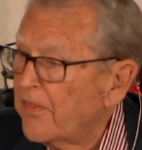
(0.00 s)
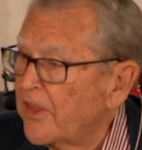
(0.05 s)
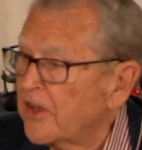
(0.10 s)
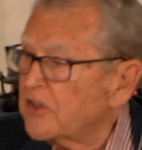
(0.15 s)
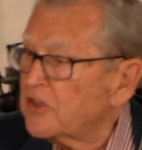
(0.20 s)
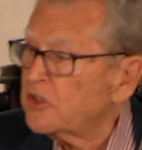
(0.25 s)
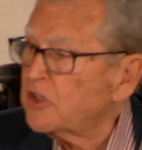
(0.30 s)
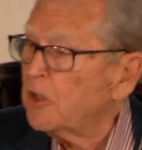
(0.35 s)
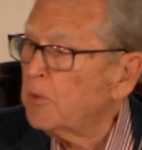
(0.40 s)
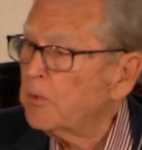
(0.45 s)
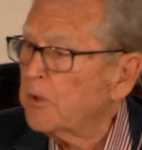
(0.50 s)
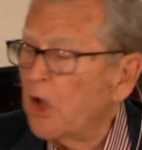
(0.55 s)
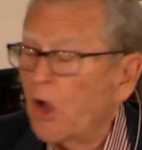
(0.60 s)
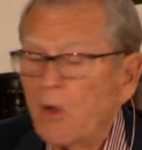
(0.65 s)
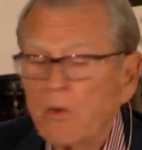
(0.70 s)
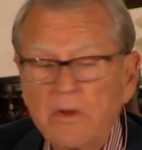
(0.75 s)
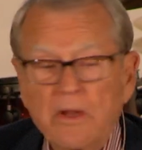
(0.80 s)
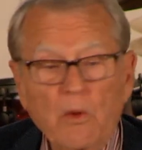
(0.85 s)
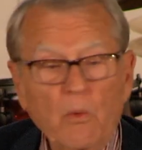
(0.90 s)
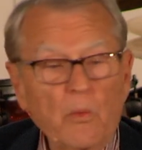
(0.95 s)
that she would
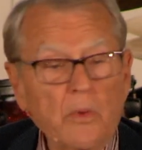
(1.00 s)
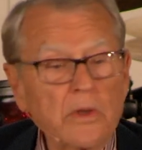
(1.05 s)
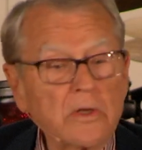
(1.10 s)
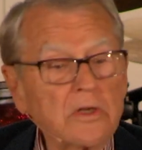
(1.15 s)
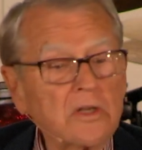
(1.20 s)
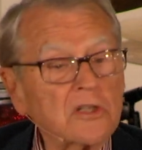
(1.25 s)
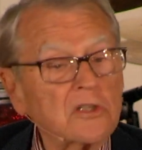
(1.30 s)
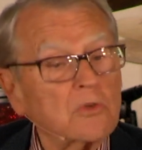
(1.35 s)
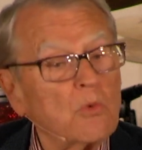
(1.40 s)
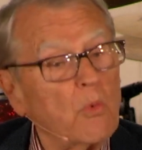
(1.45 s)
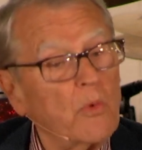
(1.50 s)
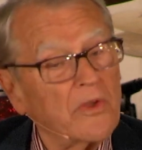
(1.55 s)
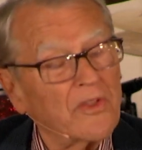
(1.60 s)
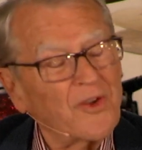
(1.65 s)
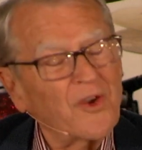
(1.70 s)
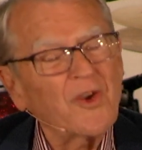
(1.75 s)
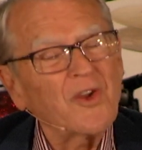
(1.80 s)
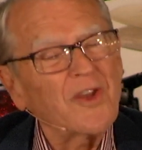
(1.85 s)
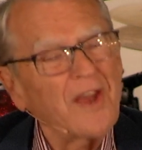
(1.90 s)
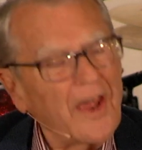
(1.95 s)
only witness
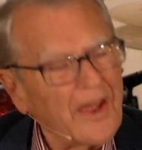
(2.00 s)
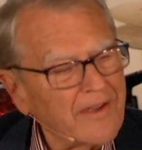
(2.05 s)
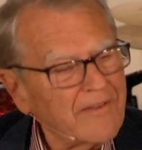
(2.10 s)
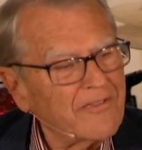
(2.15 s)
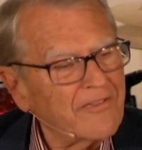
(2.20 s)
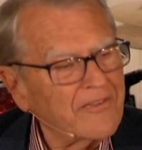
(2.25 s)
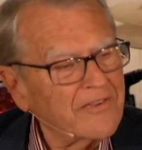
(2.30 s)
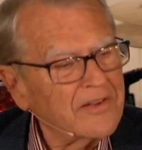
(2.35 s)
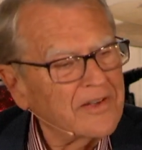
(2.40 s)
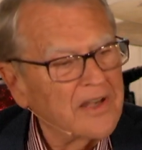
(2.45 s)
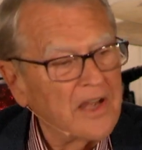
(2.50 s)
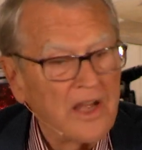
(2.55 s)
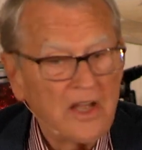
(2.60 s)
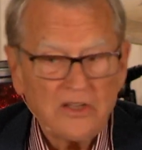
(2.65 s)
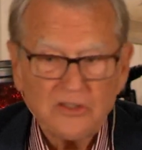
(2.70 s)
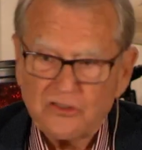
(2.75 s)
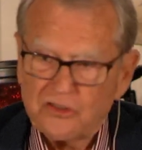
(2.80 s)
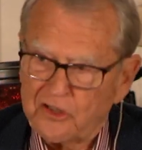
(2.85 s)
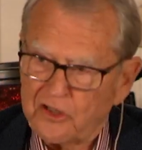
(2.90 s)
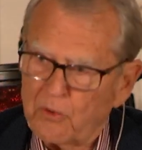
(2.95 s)
with her
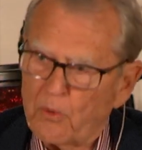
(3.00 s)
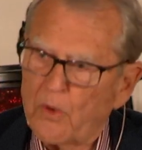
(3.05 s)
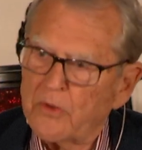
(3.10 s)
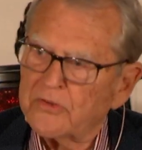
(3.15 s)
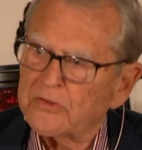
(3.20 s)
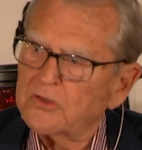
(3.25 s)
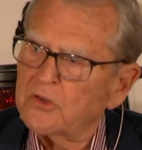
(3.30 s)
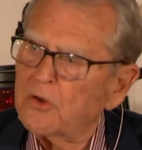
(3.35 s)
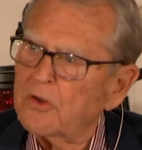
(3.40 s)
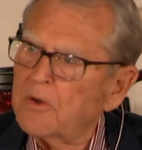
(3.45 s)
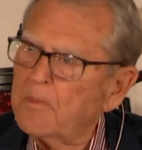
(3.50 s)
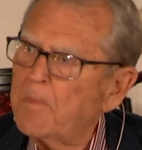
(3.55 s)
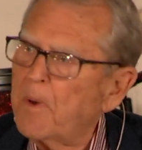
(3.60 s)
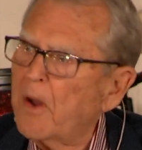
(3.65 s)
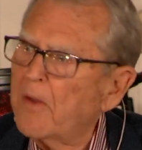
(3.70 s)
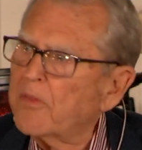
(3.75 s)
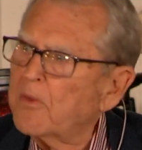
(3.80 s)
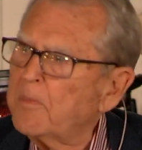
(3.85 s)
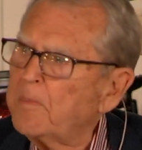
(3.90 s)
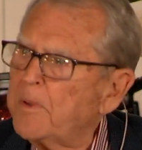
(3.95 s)
life. She wasn't going to
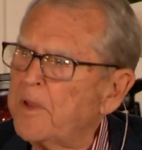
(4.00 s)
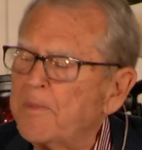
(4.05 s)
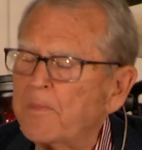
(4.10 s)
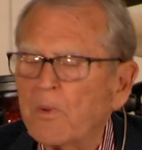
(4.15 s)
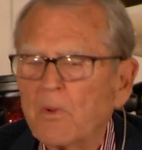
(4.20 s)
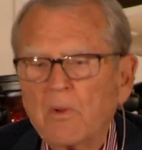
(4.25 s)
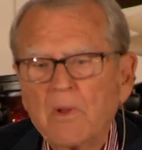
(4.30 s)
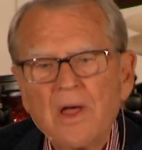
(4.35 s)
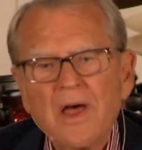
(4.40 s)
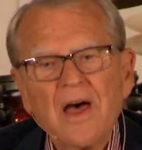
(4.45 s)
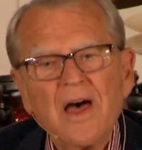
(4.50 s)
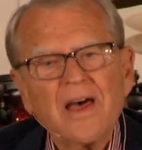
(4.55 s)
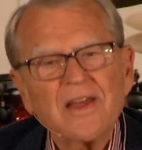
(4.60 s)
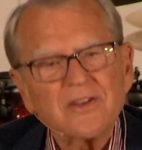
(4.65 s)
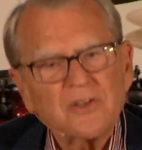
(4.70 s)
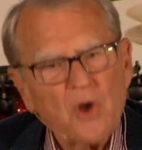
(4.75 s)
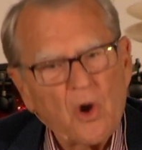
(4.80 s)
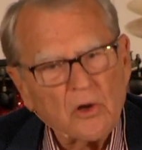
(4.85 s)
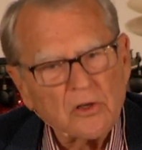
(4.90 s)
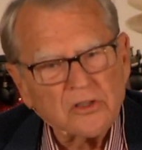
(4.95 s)
bother people,
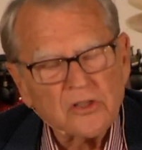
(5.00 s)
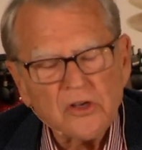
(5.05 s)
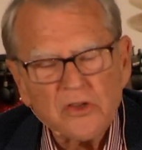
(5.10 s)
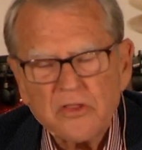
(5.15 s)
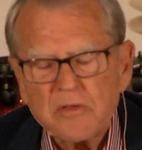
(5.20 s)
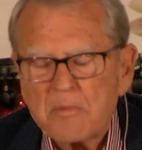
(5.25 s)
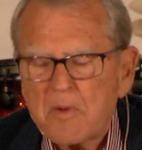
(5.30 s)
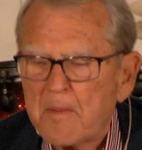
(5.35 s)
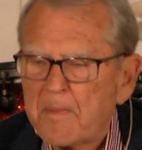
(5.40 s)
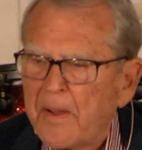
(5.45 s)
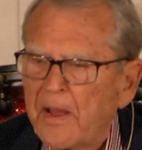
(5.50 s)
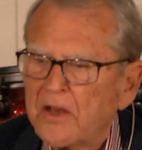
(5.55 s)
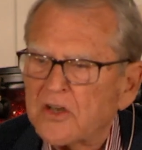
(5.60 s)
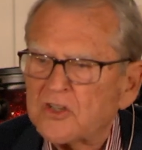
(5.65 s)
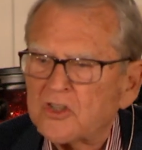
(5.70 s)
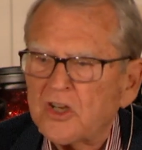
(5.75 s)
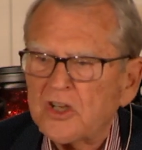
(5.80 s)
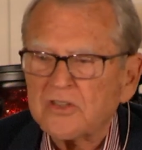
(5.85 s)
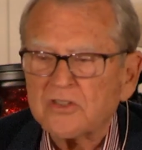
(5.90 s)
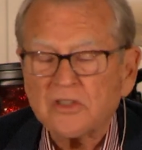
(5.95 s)
talk to them
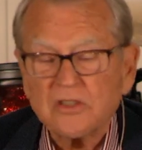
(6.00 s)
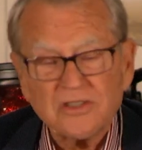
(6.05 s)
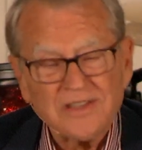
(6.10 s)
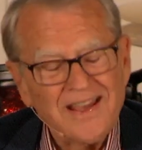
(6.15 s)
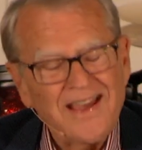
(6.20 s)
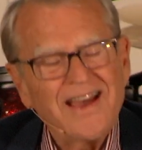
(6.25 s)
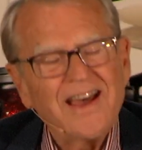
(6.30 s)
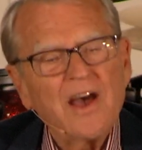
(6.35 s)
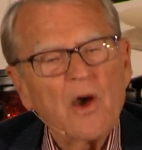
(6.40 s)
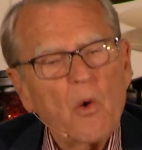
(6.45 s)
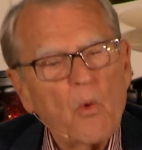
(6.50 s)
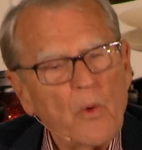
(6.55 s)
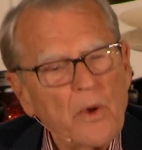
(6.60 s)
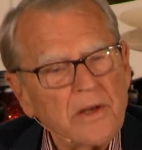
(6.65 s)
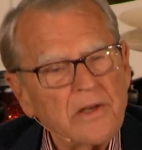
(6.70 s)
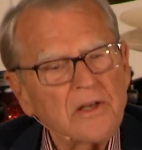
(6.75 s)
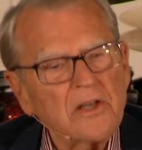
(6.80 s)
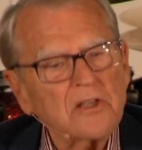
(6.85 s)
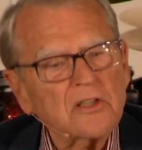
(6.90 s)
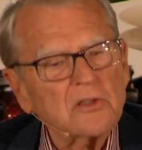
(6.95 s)
about Jesus,
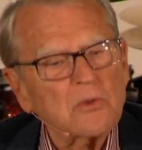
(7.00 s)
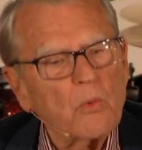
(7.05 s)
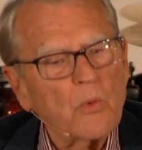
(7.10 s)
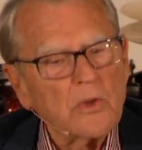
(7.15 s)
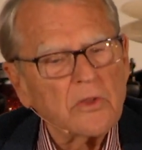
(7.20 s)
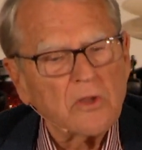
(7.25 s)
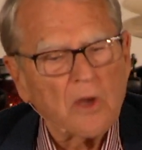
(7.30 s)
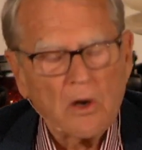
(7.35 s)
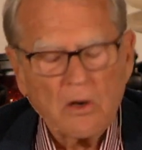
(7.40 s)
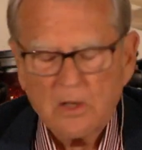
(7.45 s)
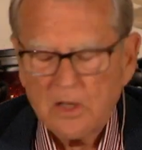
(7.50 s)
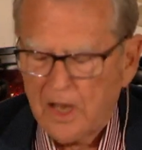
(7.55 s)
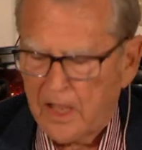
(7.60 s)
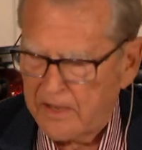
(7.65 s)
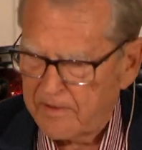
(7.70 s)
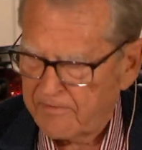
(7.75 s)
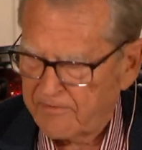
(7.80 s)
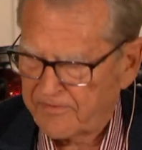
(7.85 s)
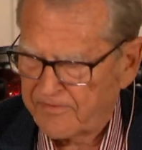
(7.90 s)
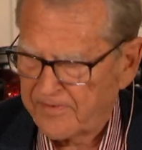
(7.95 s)
witness with her
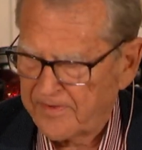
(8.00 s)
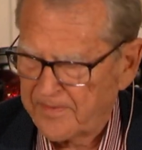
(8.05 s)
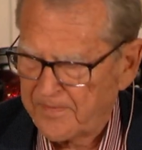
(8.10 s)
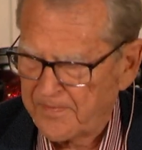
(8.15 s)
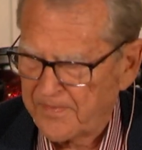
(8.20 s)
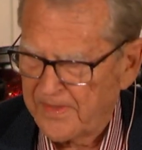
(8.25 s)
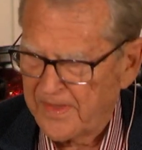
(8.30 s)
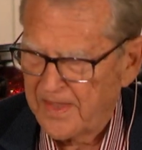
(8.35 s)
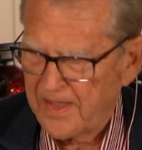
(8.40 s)
life.